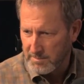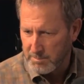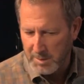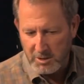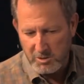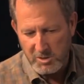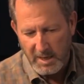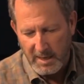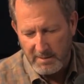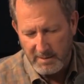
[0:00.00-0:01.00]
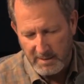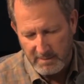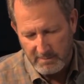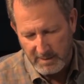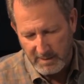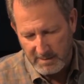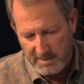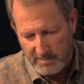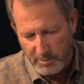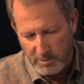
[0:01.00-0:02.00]
beer set in a
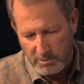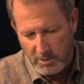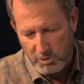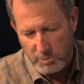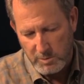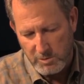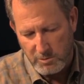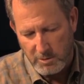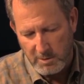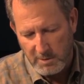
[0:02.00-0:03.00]
typical grocery store.